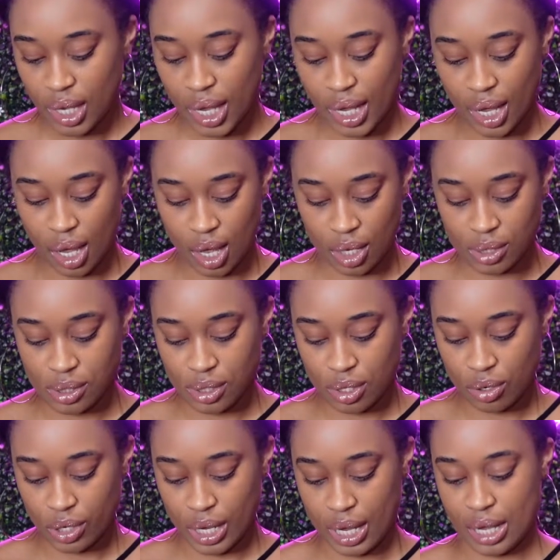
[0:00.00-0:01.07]
It
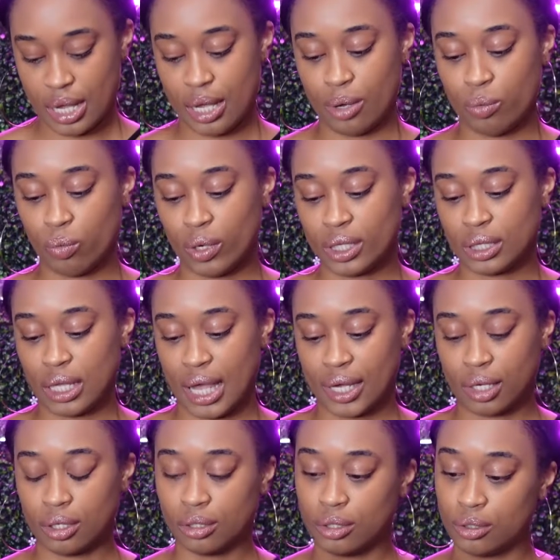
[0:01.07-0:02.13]
also came with
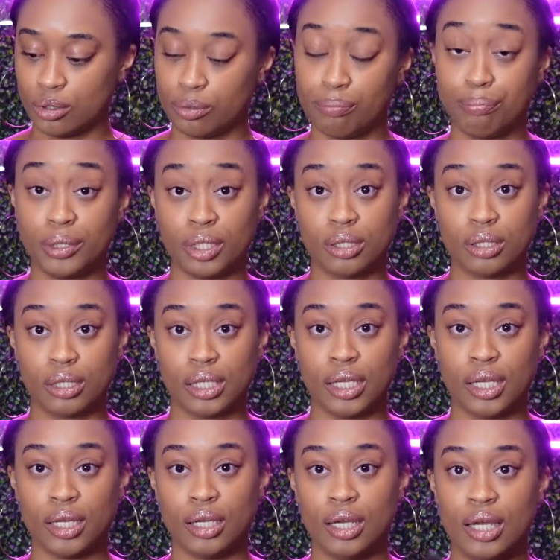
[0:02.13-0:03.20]
like a little
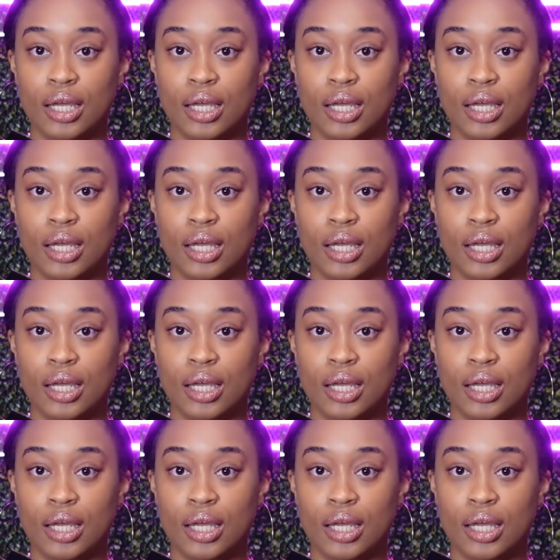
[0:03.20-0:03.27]
booklet